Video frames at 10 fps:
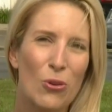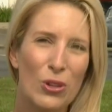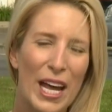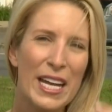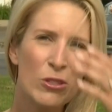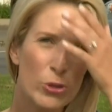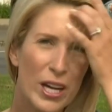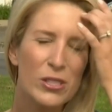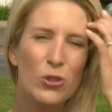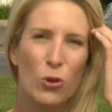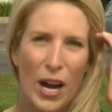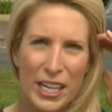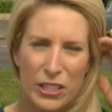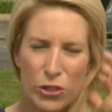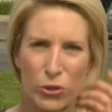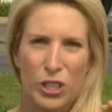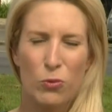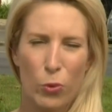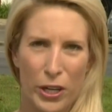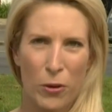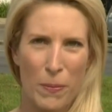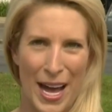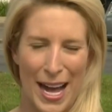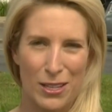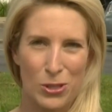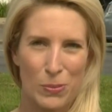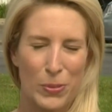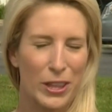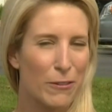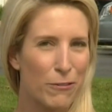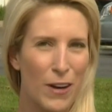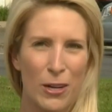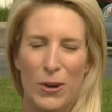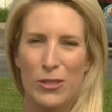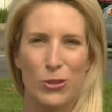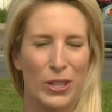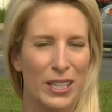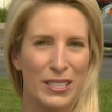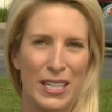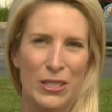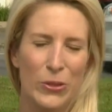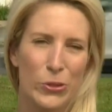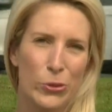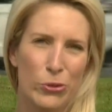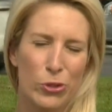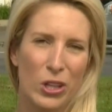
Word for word: so Lake Trust Credit Union will match. But the fundraiser continues through